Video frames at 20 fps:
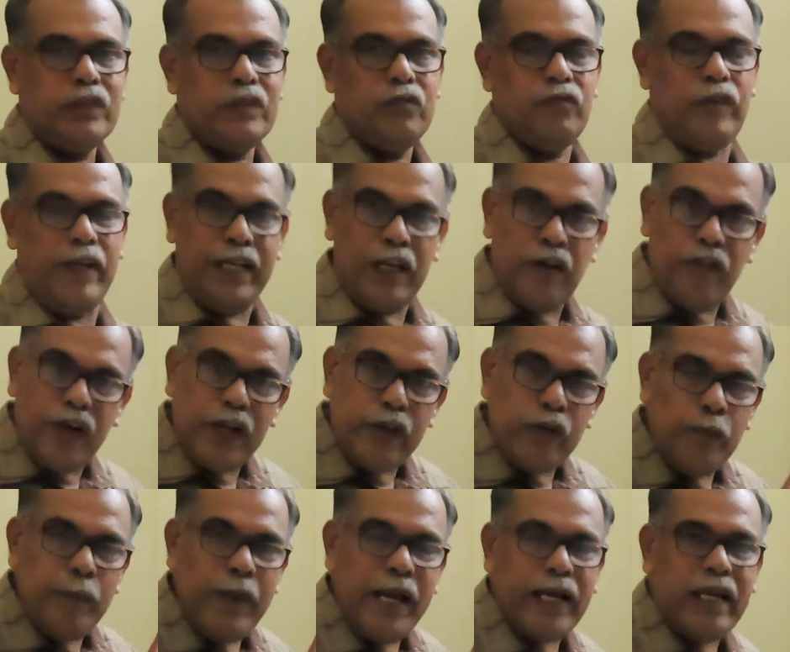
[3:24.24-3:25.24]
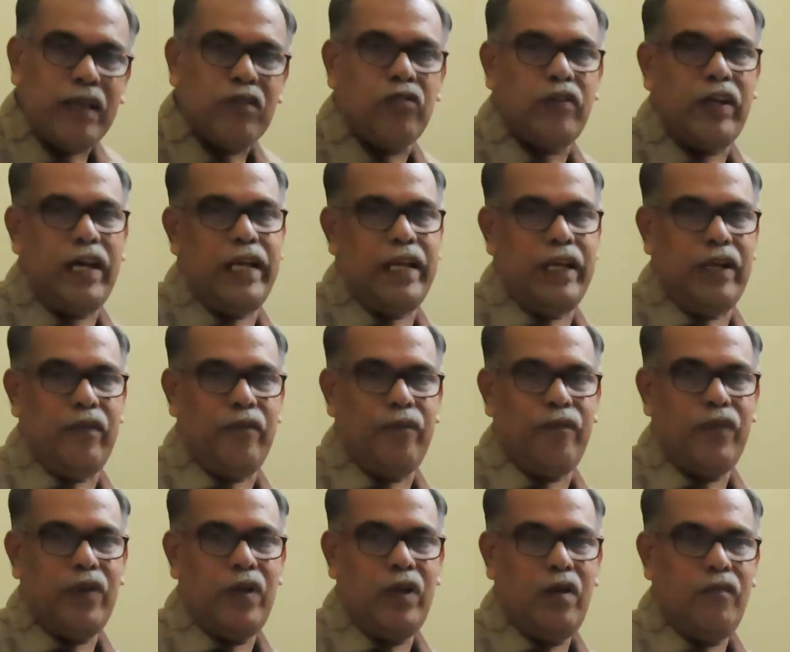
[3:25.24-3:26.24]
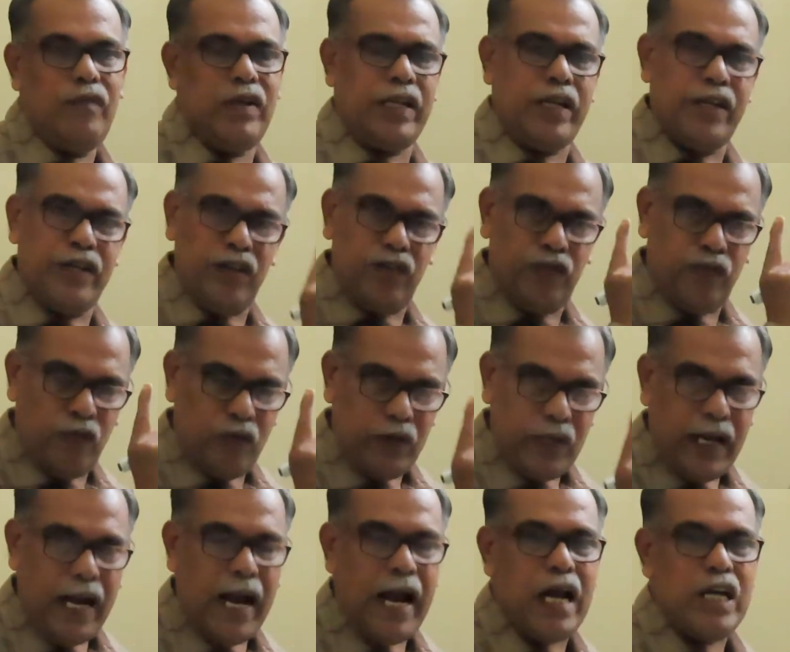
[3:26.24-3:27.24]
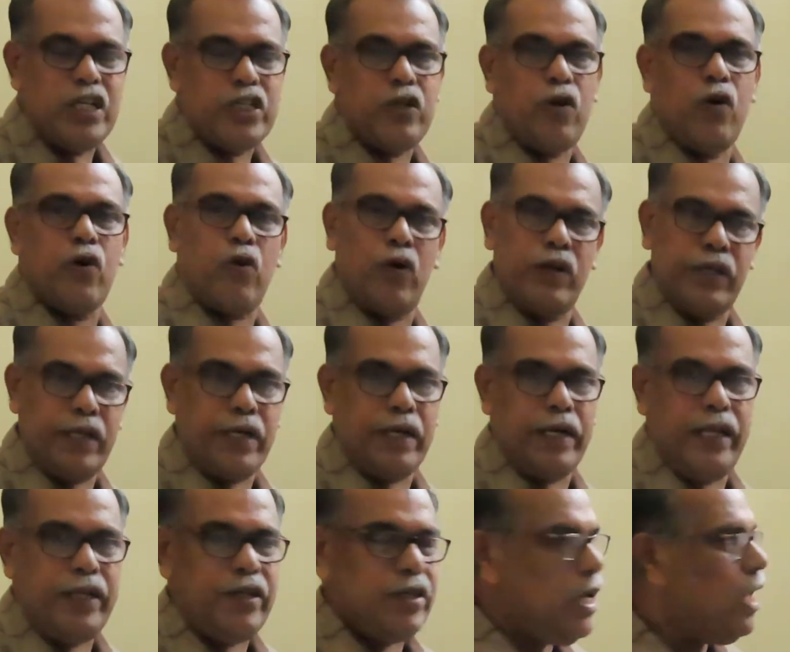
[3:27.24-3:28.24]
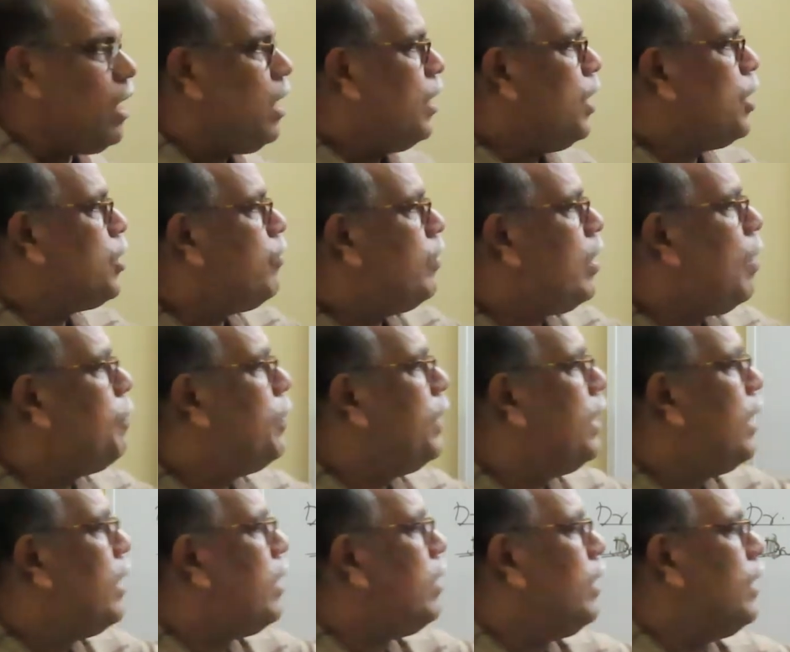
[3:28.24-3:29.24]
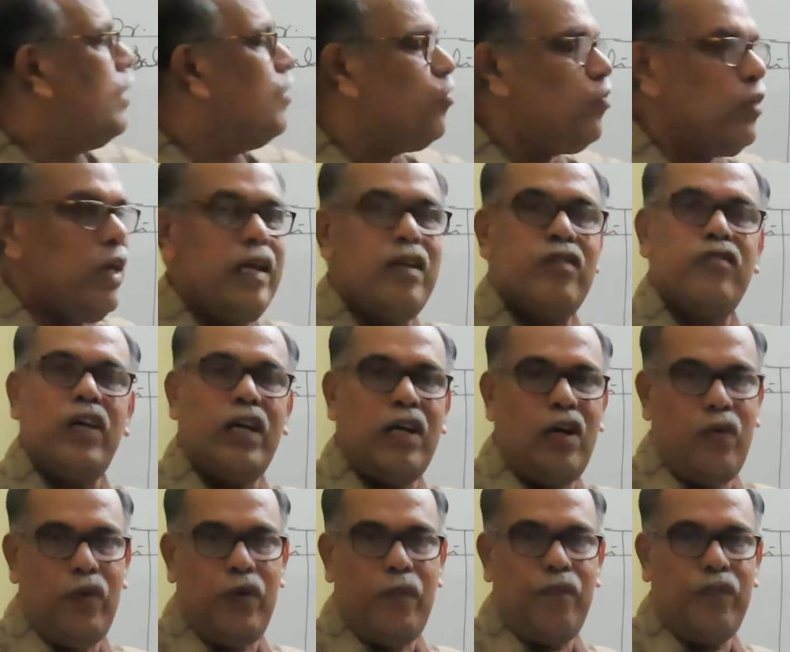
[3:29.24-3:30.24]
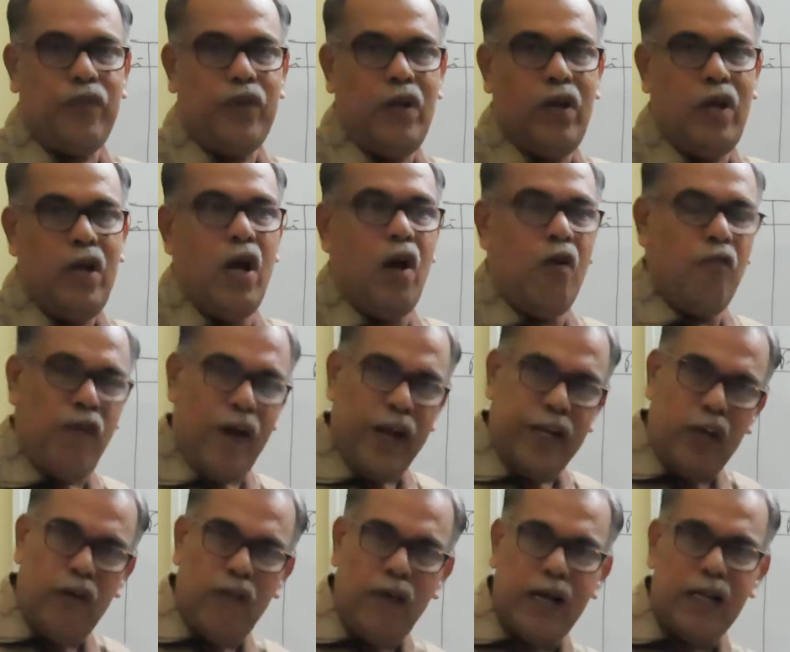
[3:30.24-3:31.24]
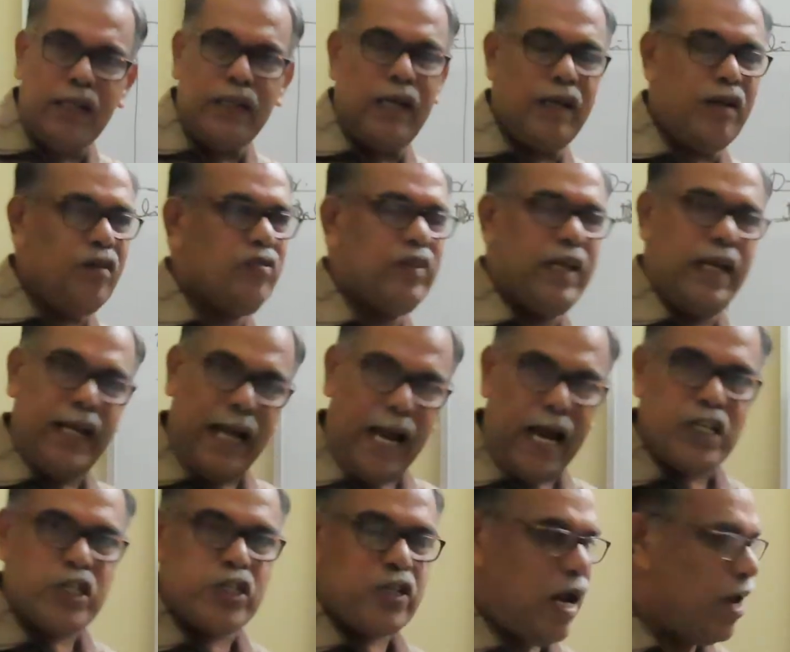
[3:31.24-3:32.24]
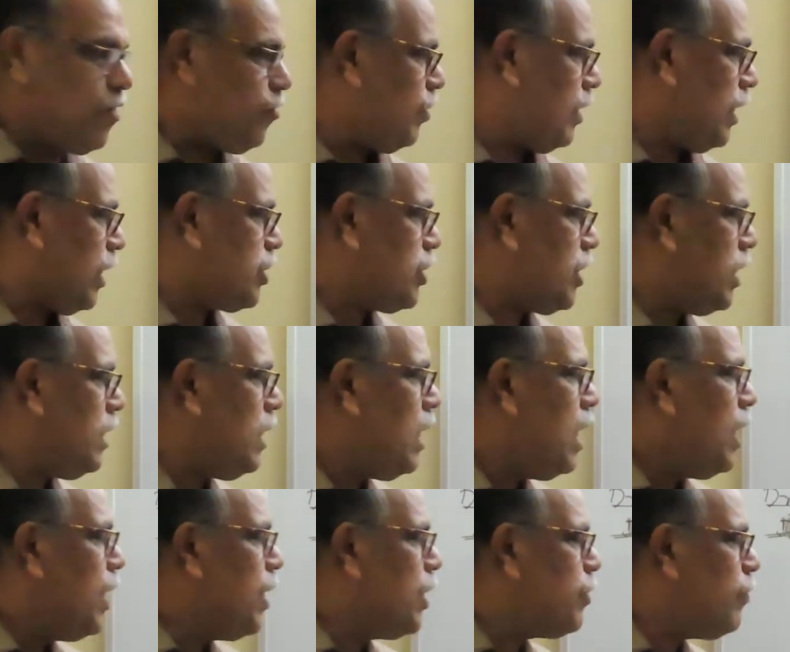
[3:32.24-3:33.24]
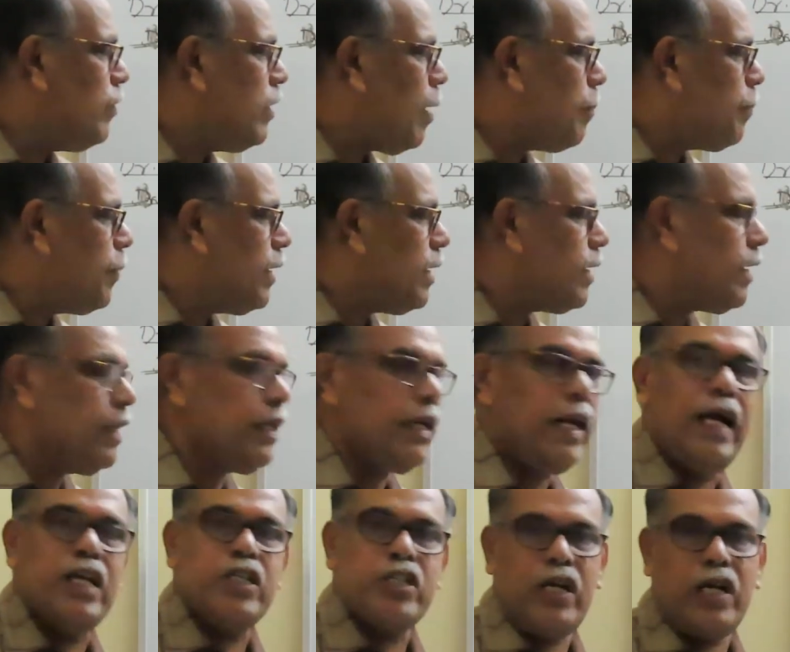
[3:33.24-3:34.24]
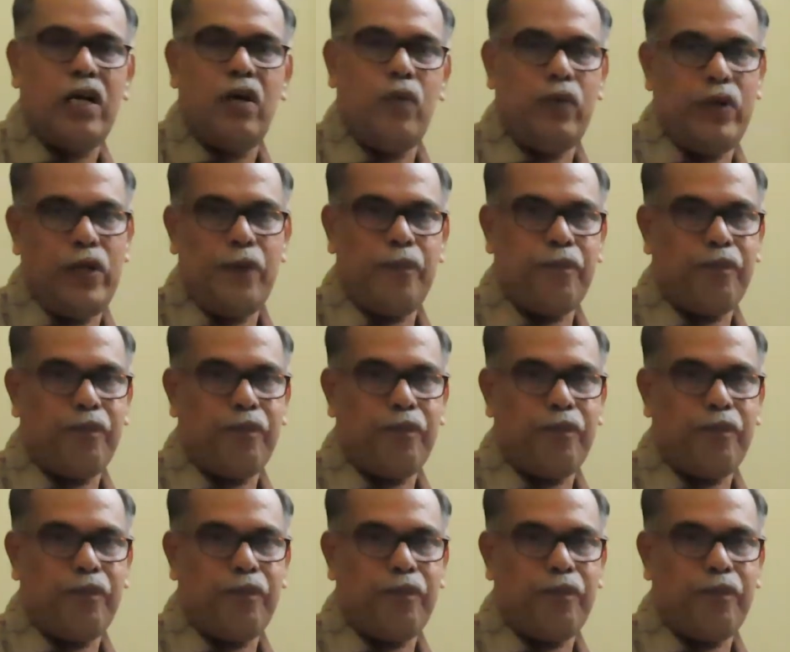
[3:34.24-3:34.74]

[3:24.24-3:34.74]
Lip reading: Whenever you make a sale, whether it is for cash or on credit, it will appear in sales account. Whenever there is a cash transaction, it will appear in cash account.